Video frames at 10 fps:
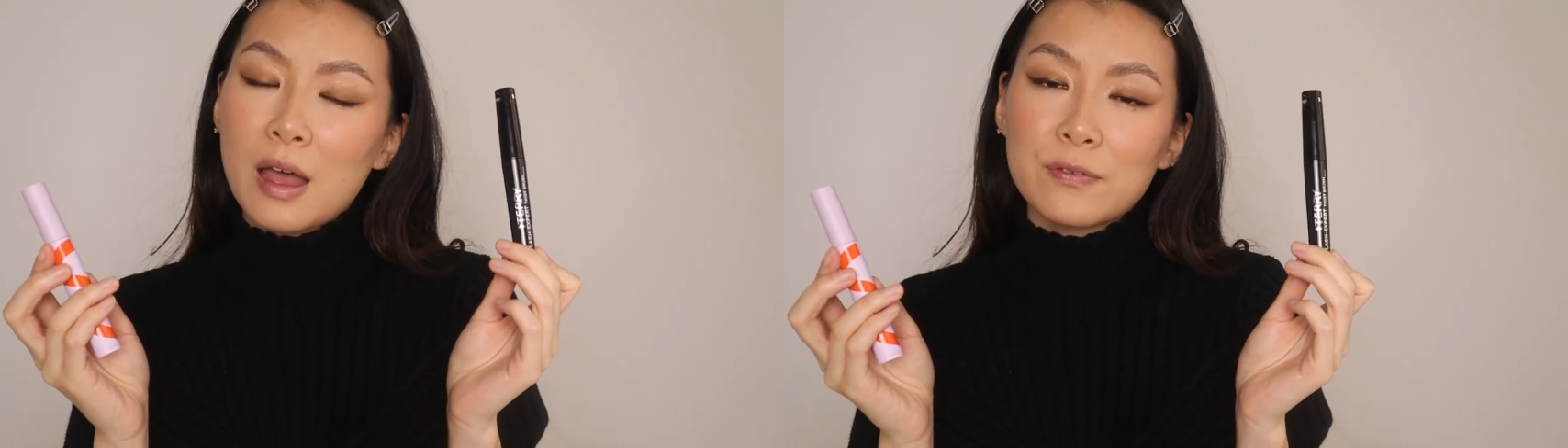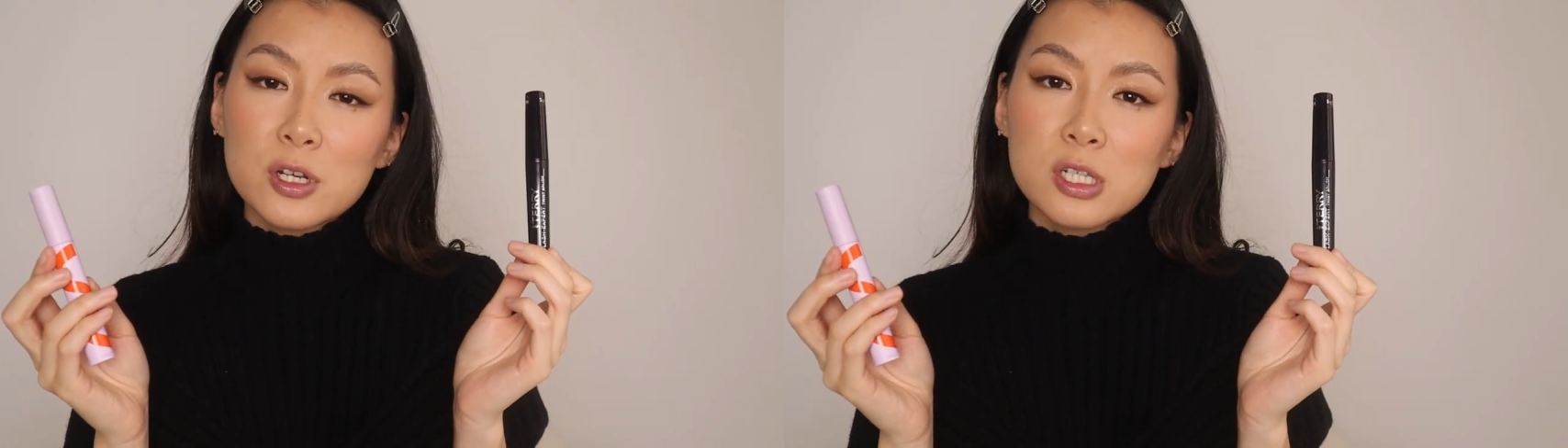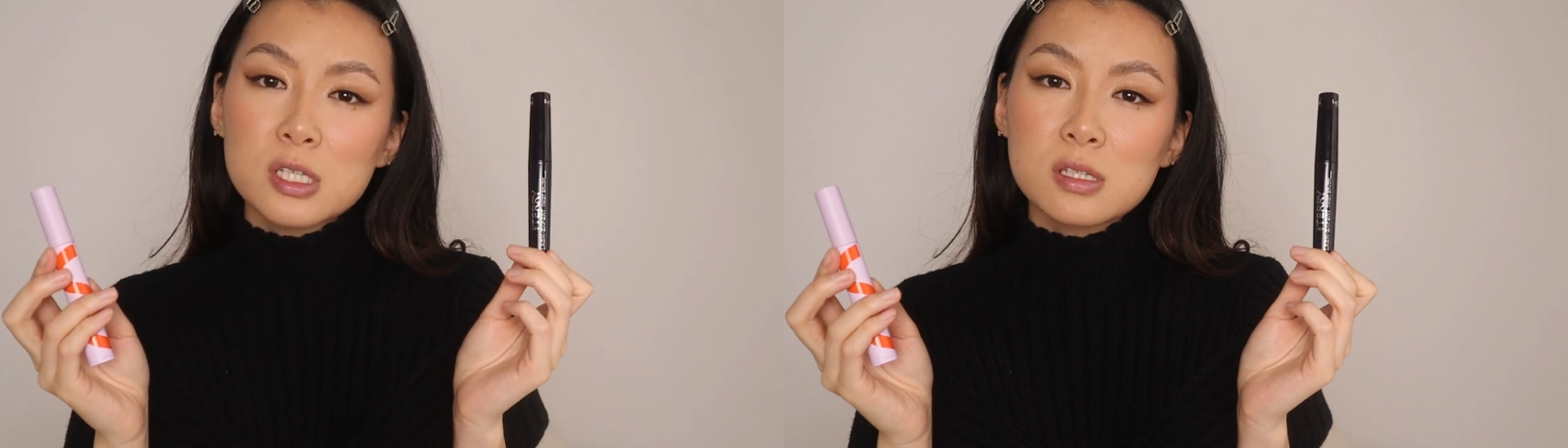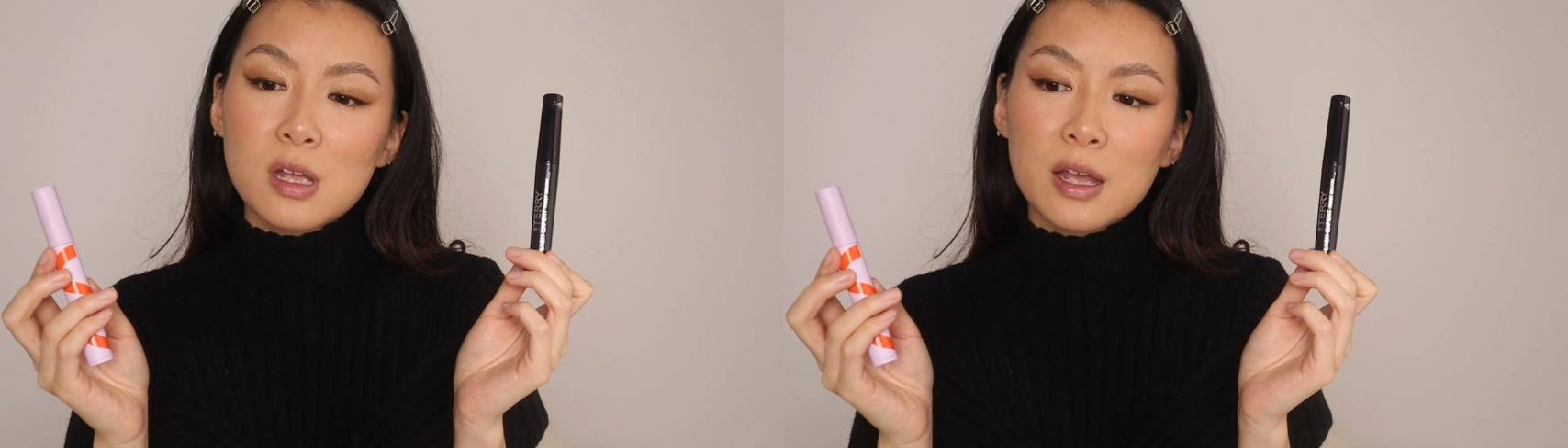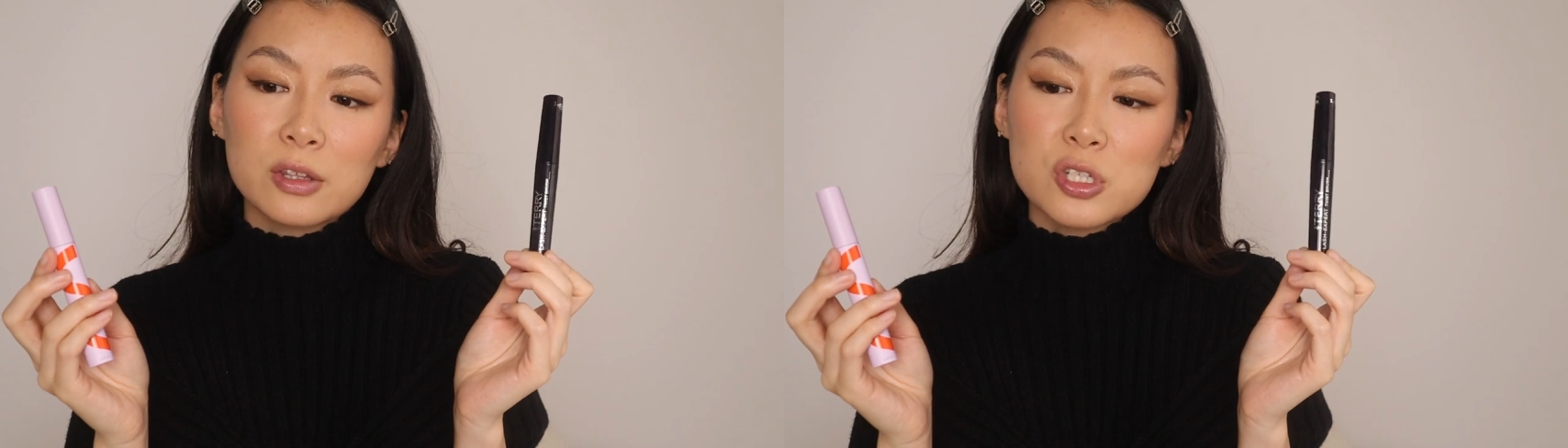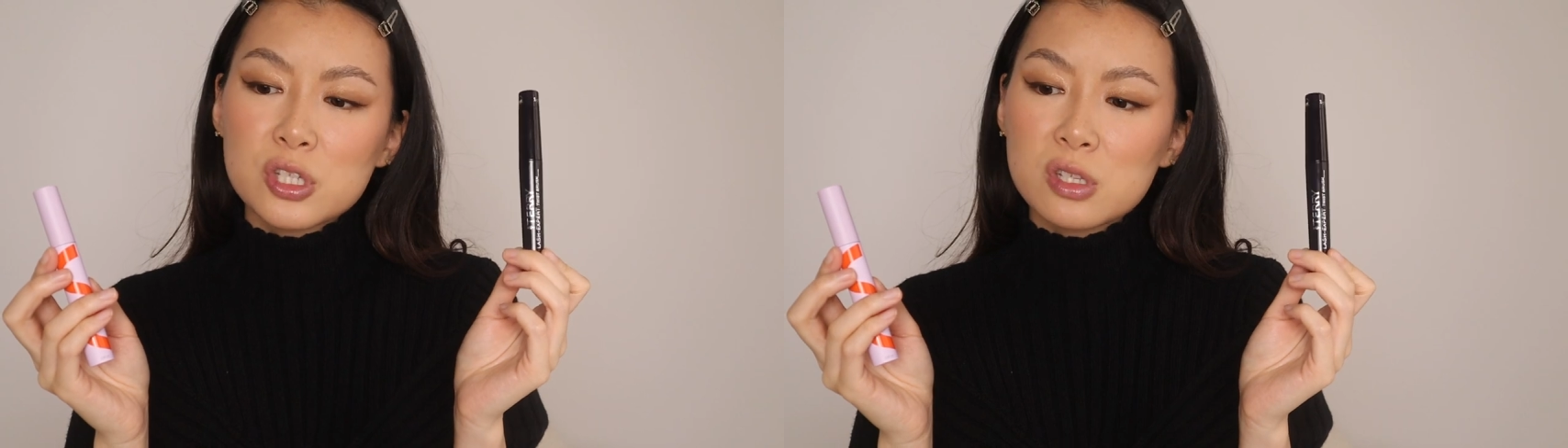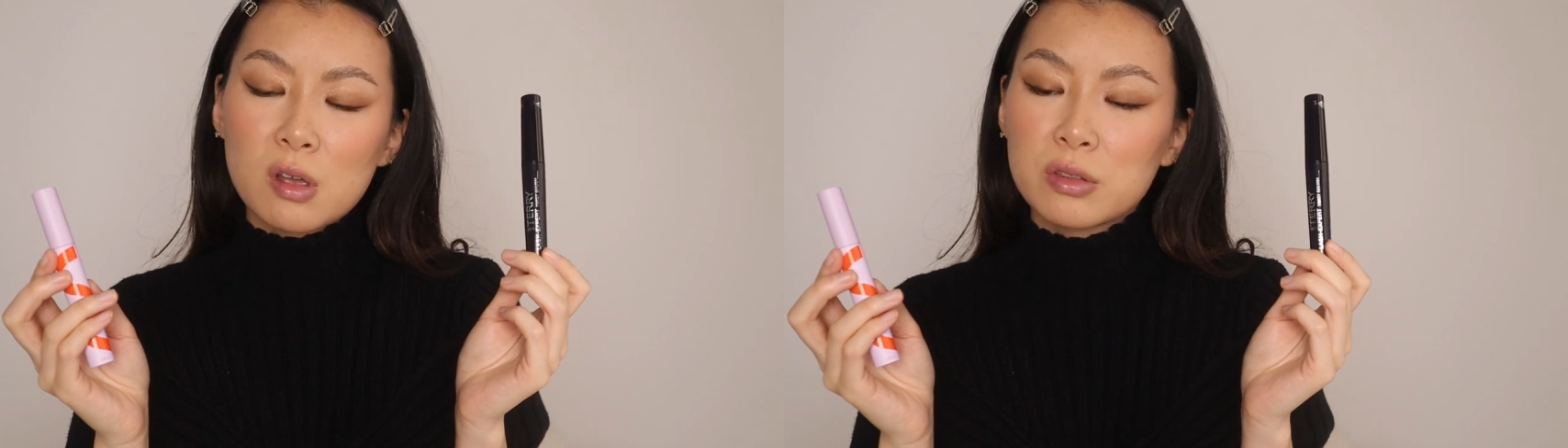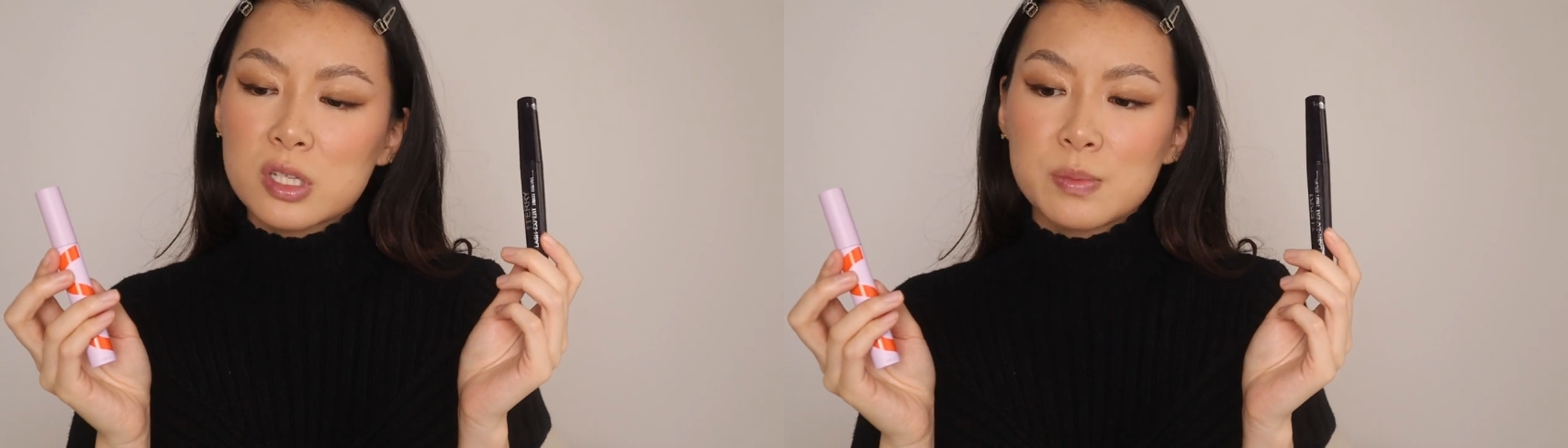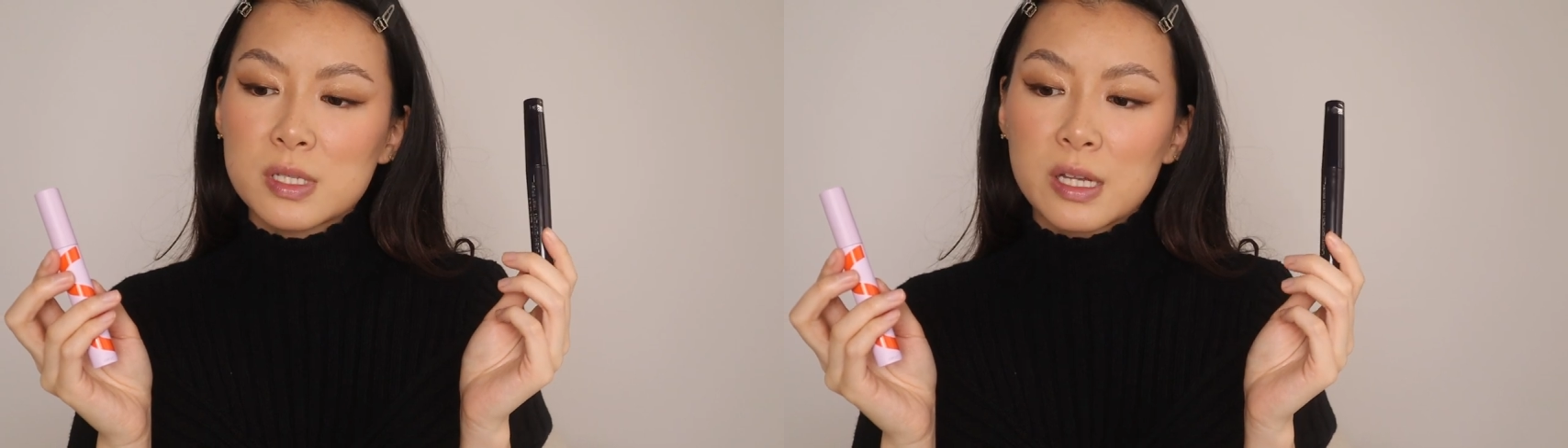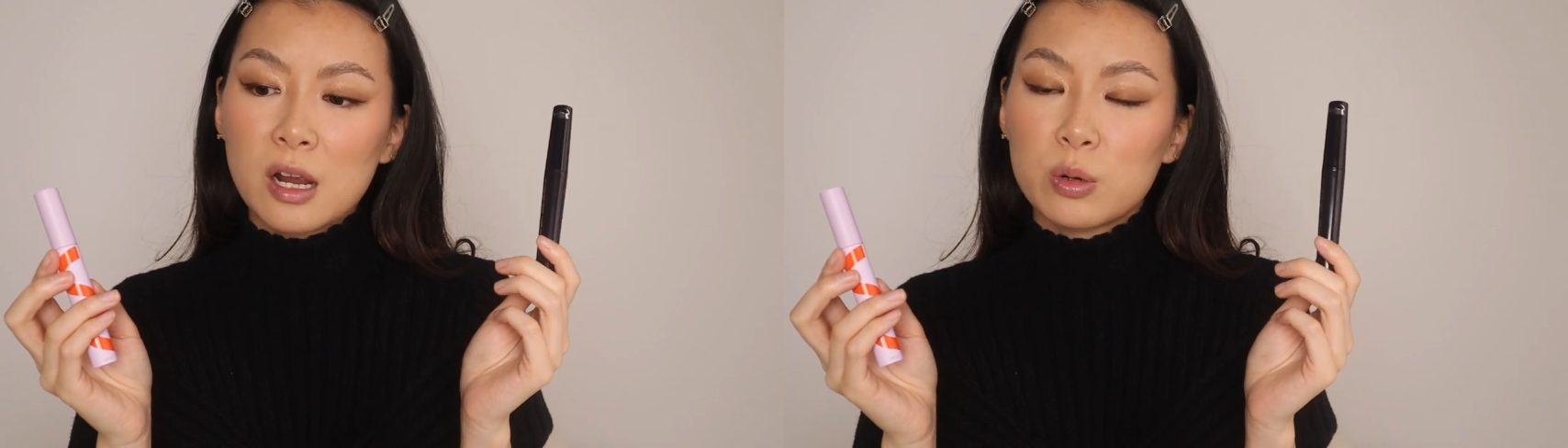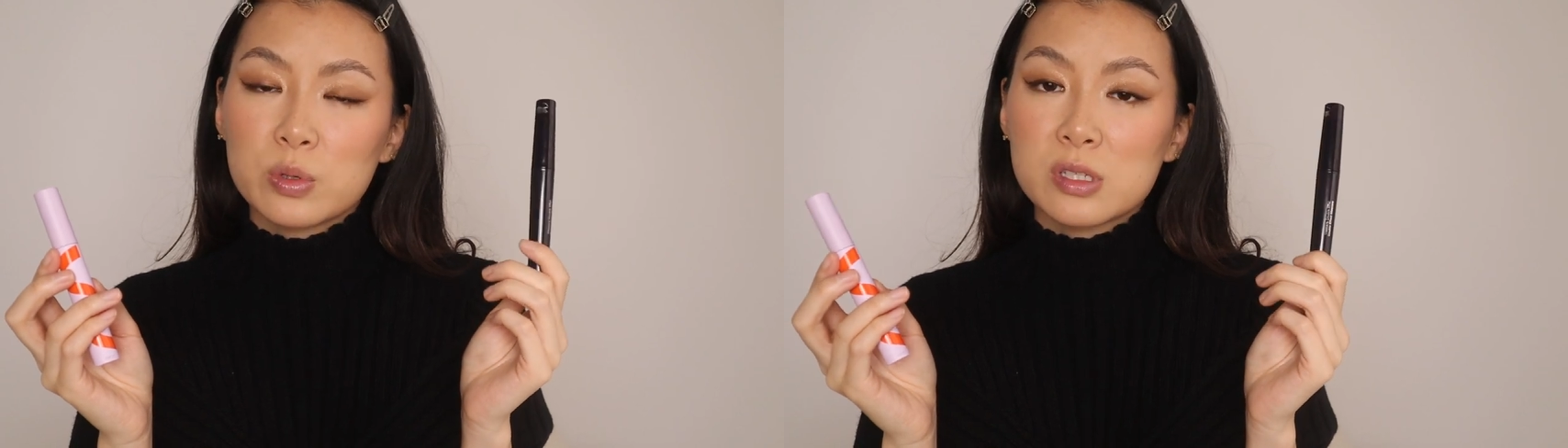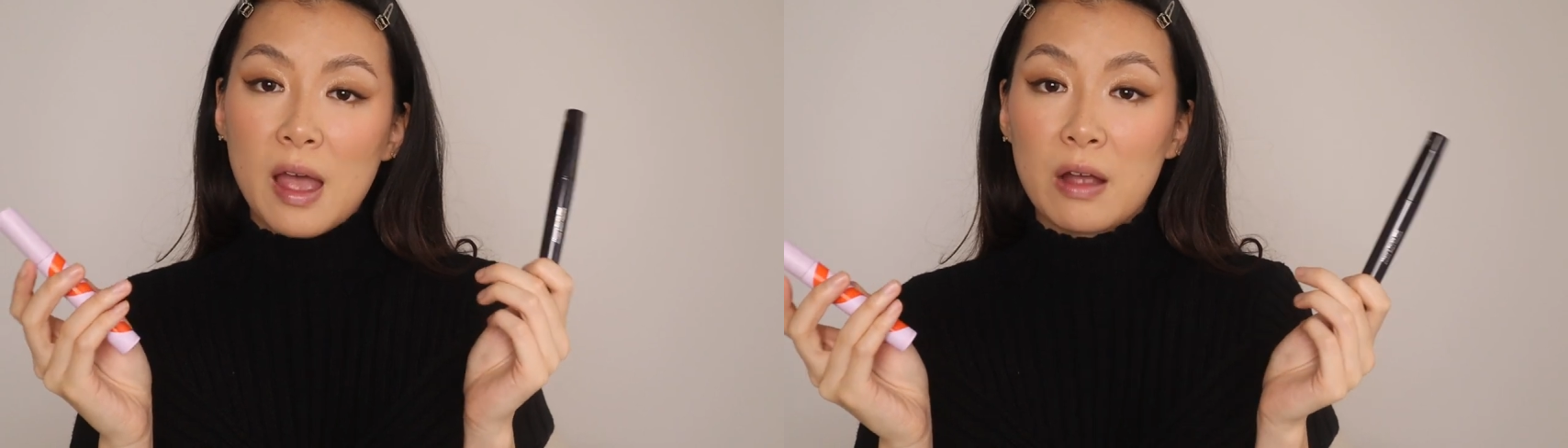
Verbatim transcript: At first, I just thought this mascara was